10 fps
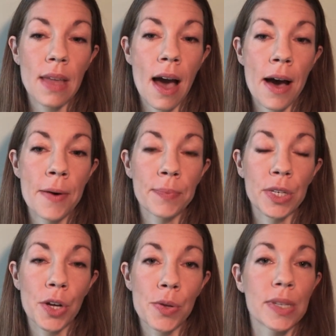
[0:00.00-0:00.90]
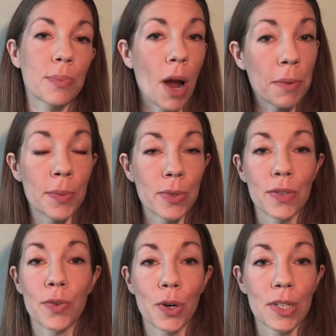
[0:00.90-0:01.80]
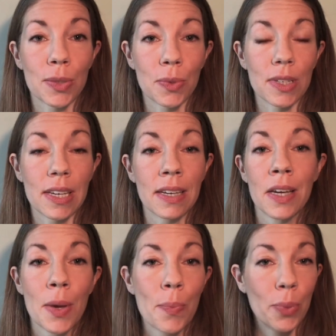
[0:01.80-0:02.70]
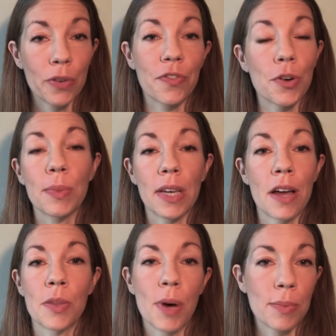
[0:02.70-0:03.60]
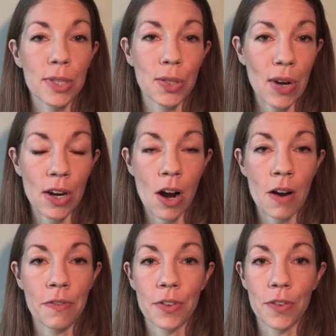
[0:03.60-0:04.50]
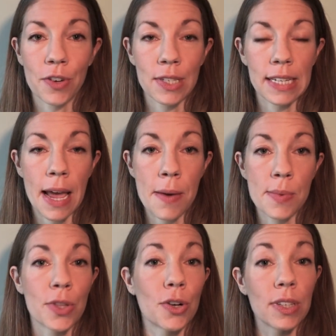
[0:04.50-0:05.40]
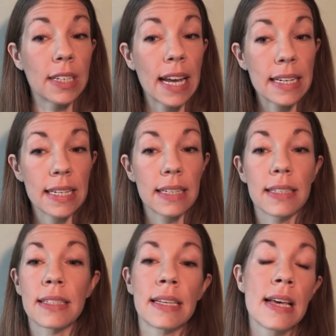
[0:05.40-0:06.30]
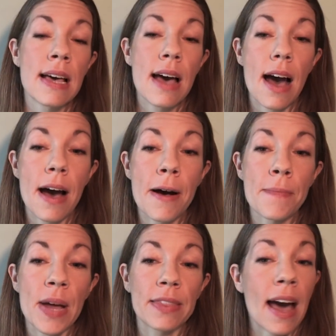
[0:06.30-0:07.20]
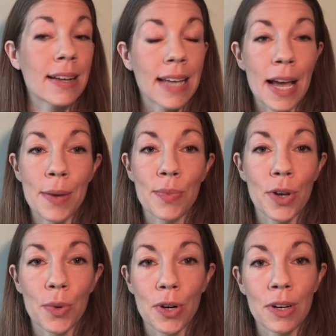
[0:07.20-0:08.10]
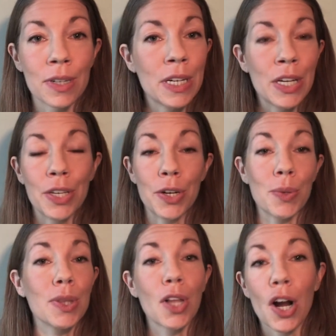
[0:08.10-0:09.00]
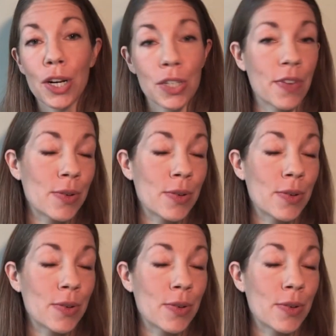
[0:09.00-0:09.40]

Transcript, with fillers: Um, you know, this problem was, of course, really put firmly on the public's radar for the first time in the early 90s. Um, at that time, there were you know, large